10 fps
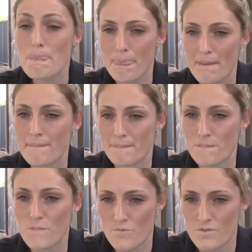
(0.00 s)
you've been
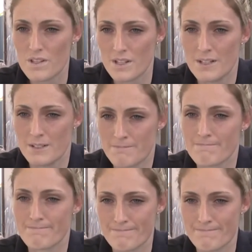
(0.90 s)
sliding around on a wet turf,